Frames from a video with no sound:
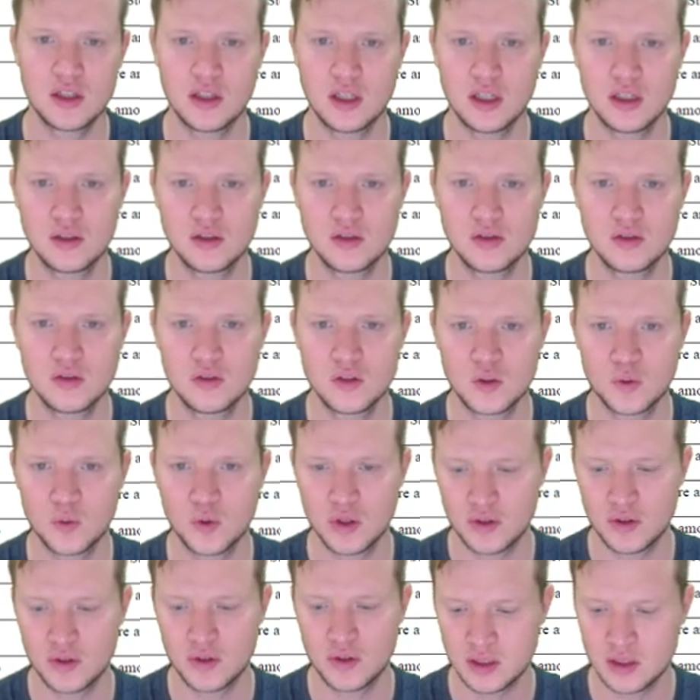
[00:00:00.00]
and then
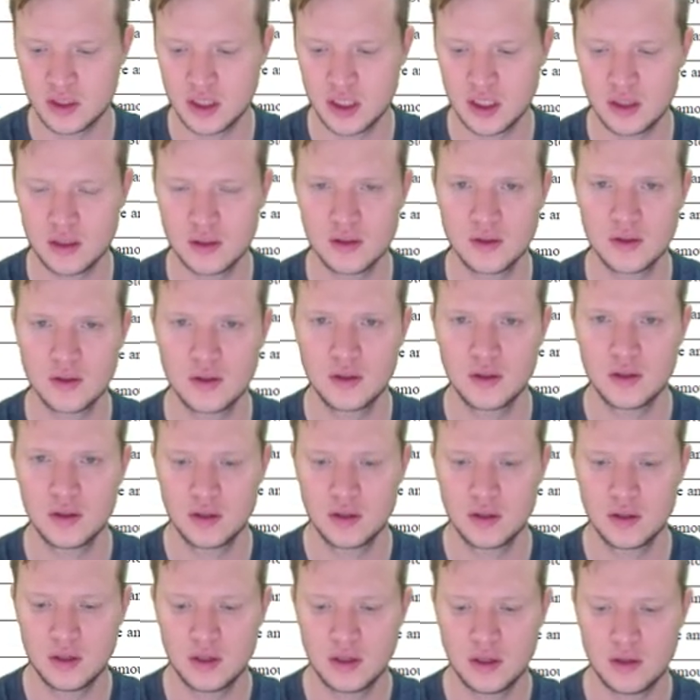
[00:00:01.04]
smaller than 10
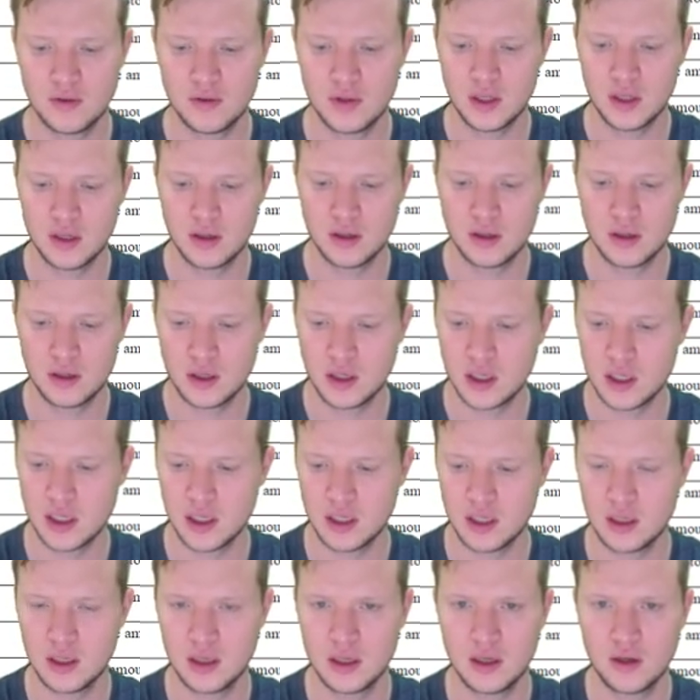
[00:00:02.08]
and then
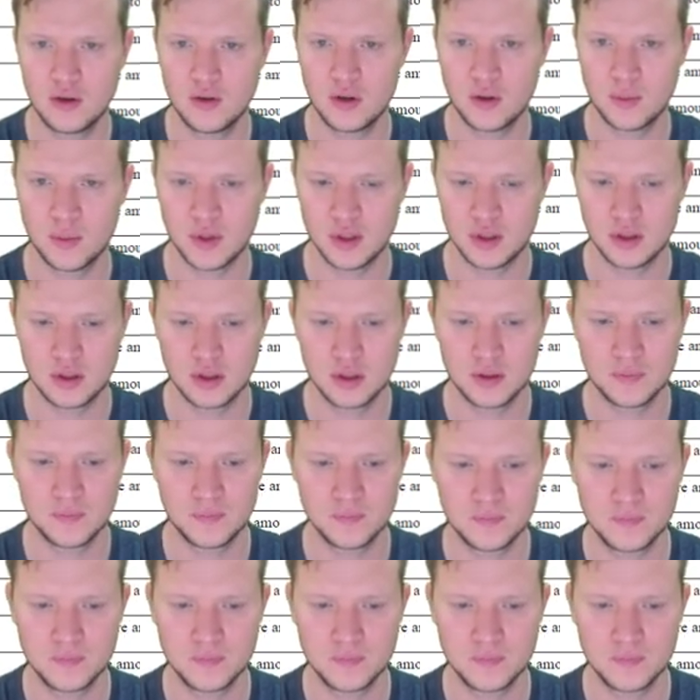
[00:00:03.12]
i increment